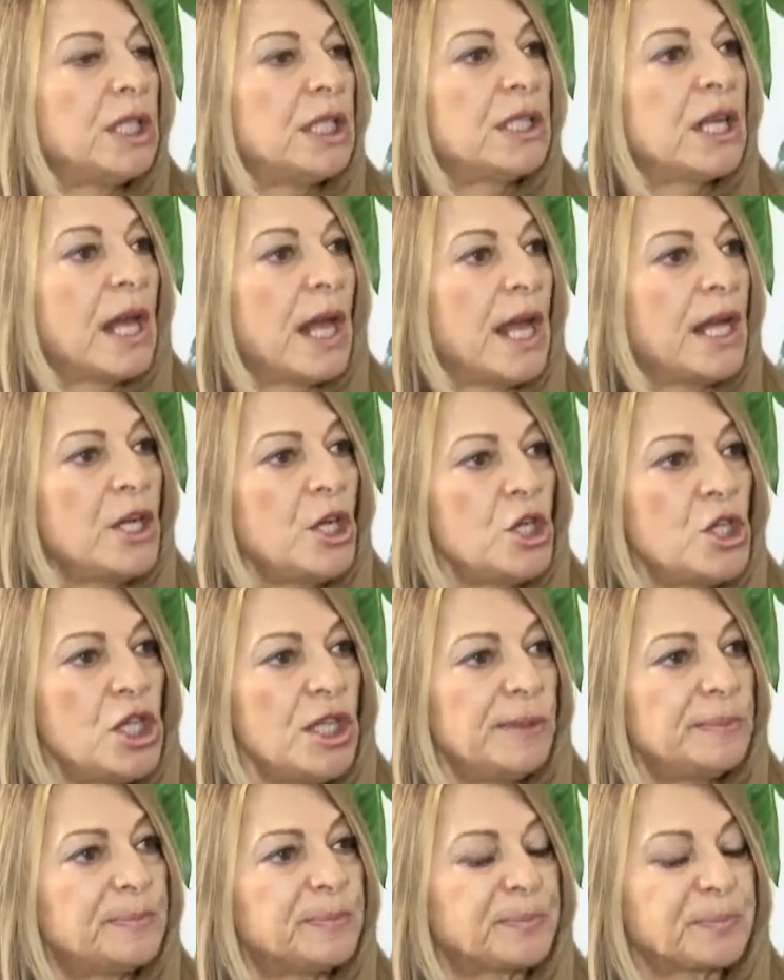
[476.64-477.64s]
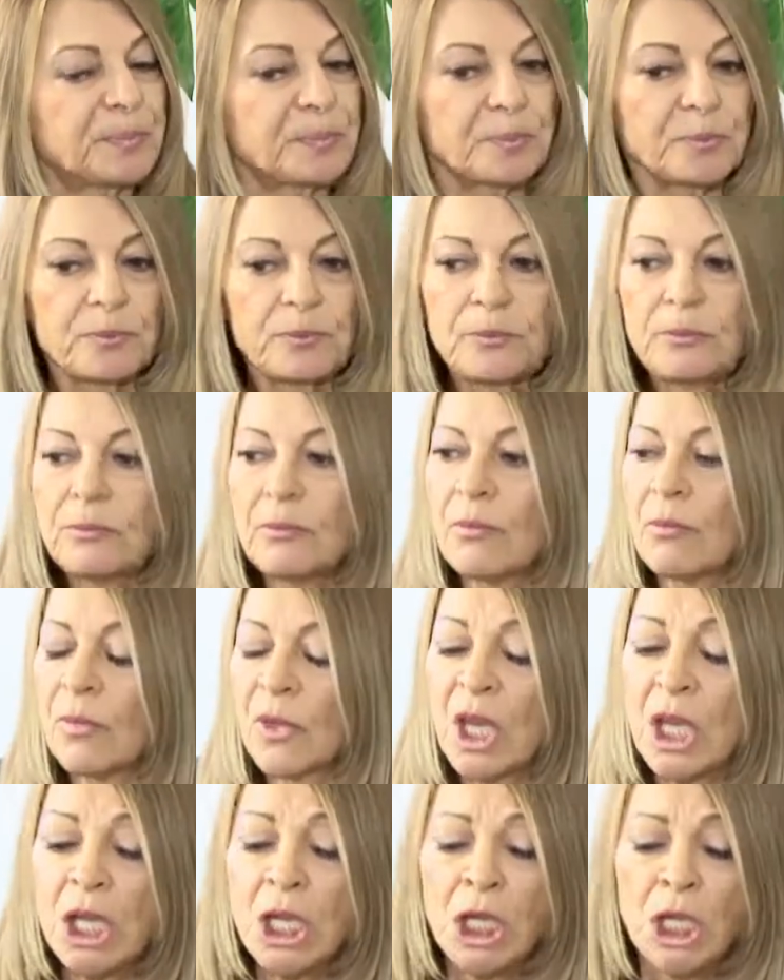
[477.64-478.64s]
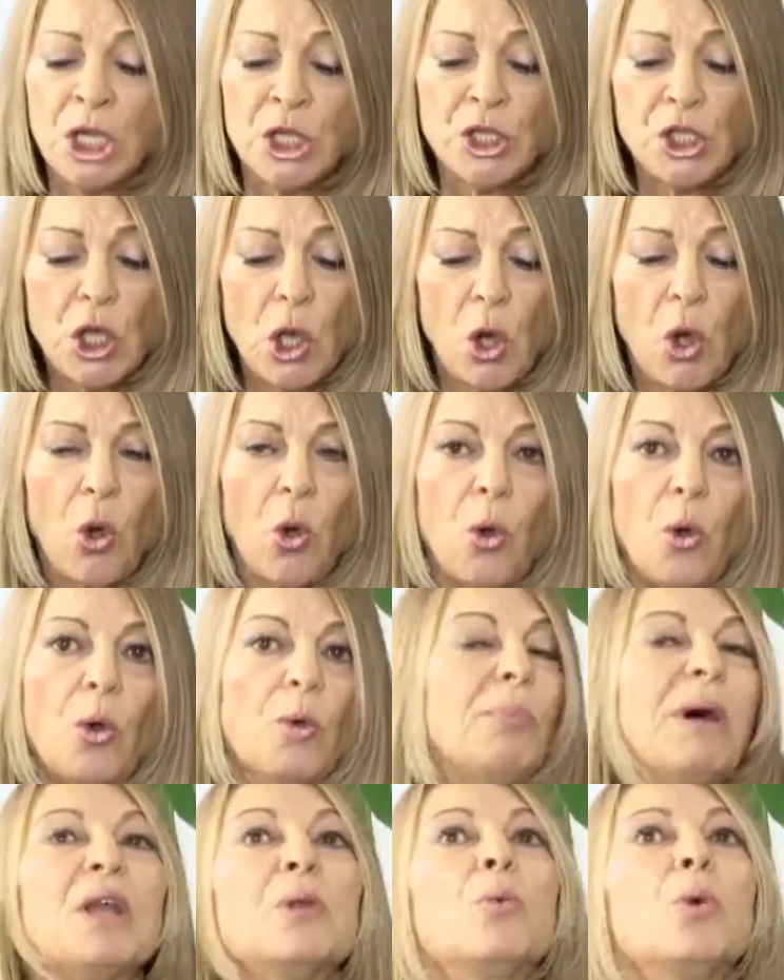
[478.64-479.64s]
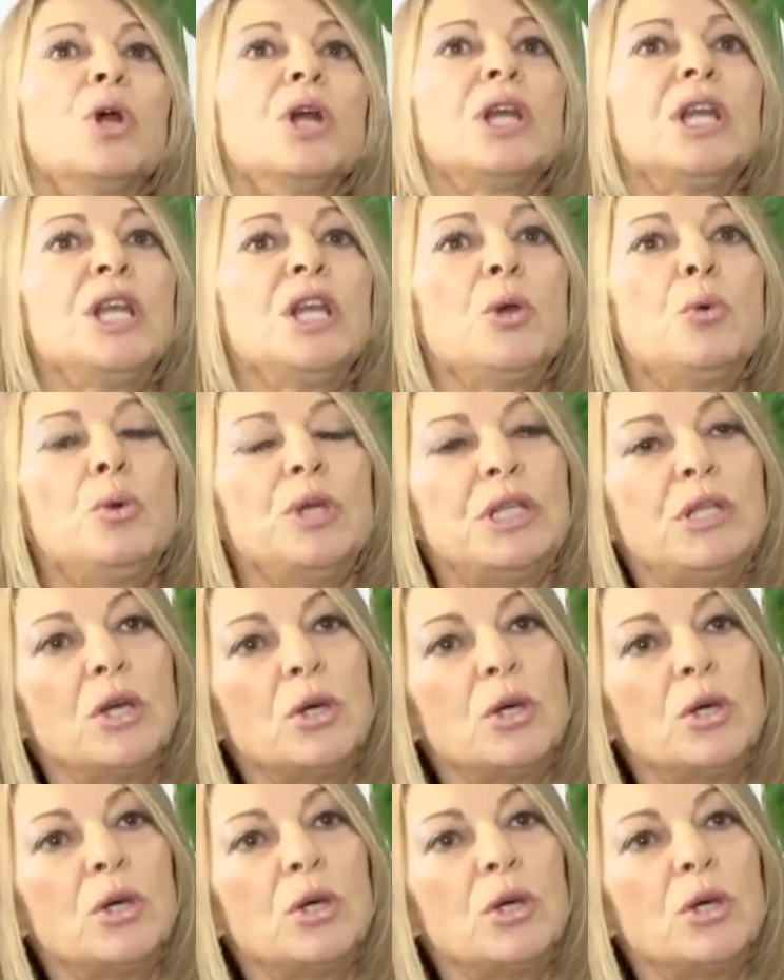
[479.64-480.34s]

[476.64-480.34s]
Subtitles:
it energy. So by working with